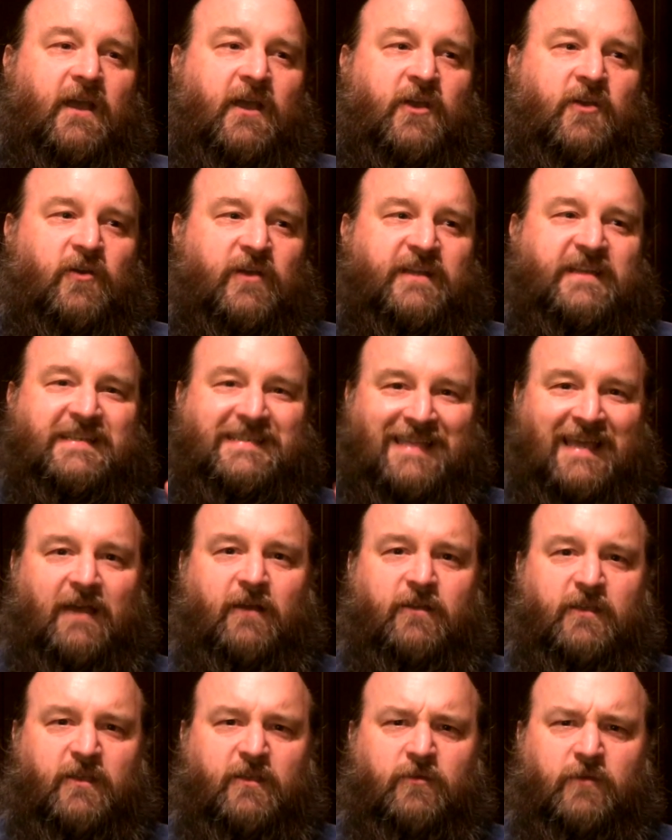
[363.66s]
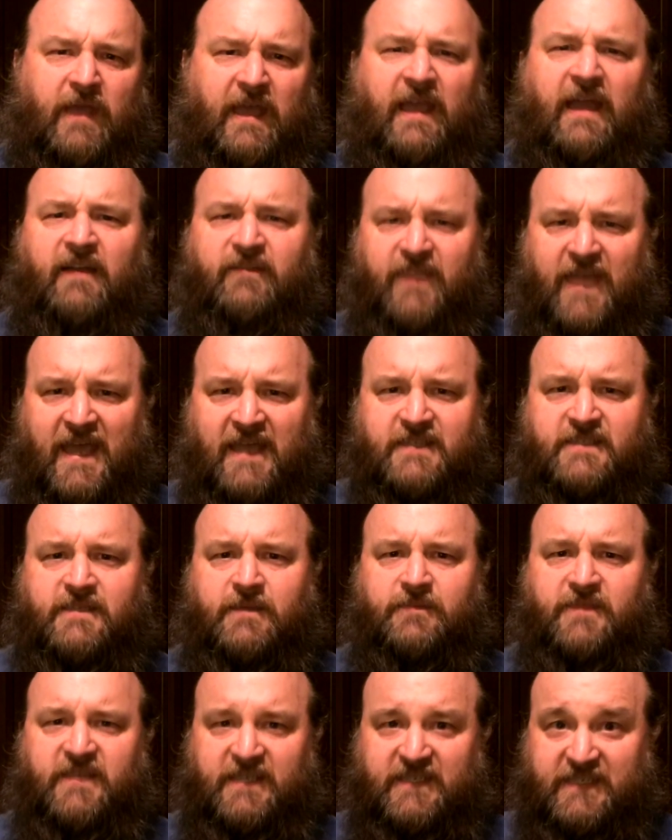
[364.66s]
going to tell you, hey, I've had
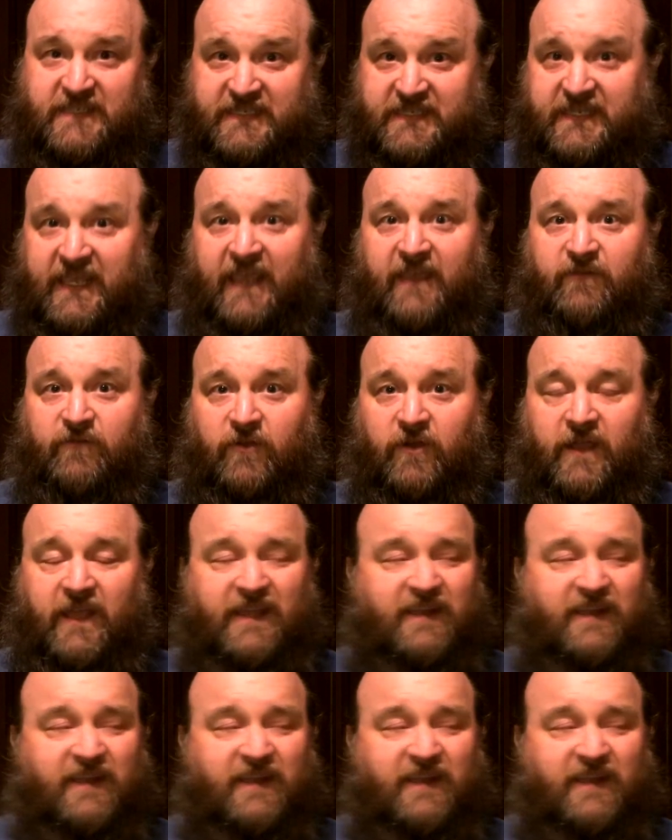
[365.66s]
something savory.